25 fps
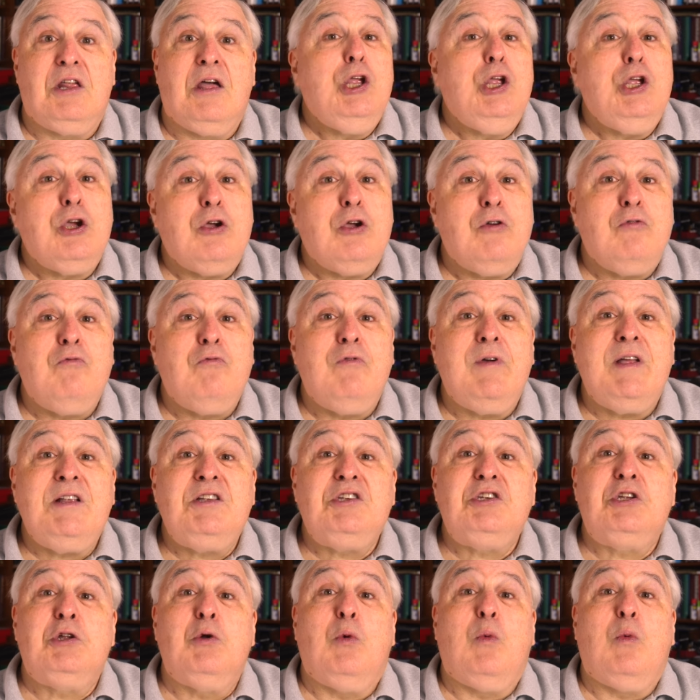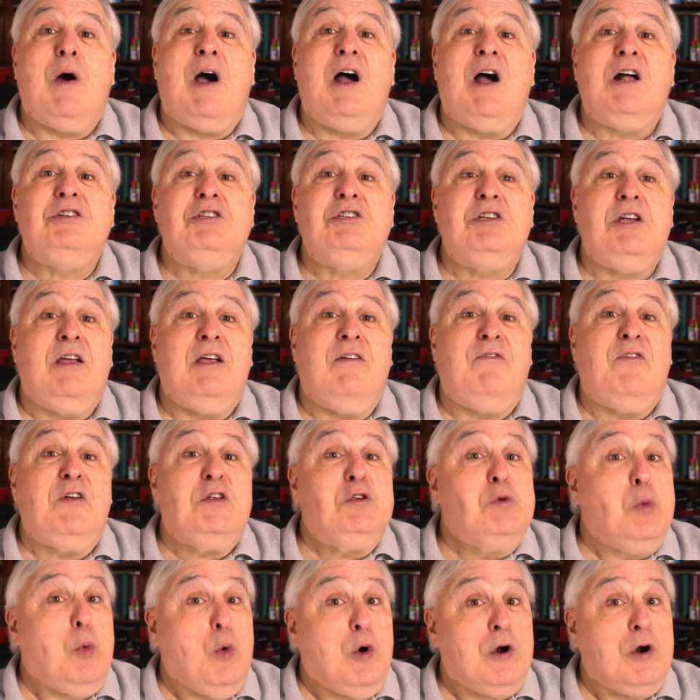You can rinse the watch if
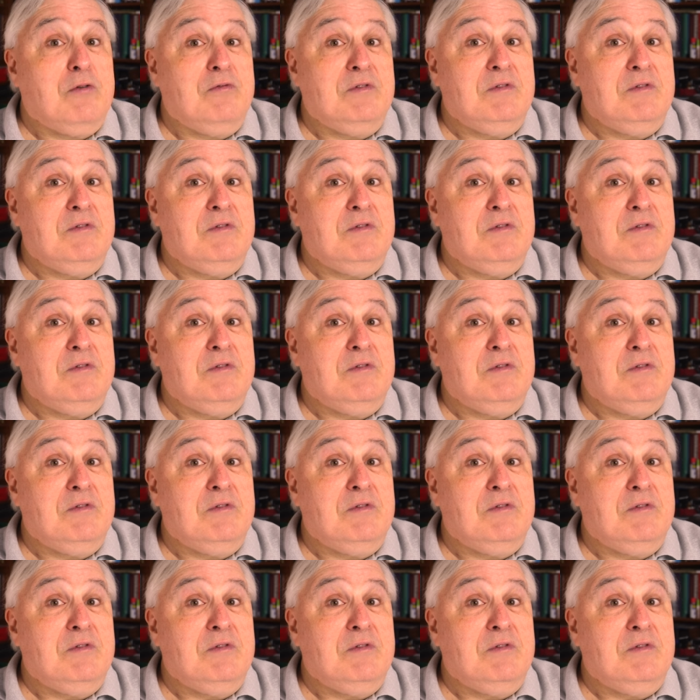it's water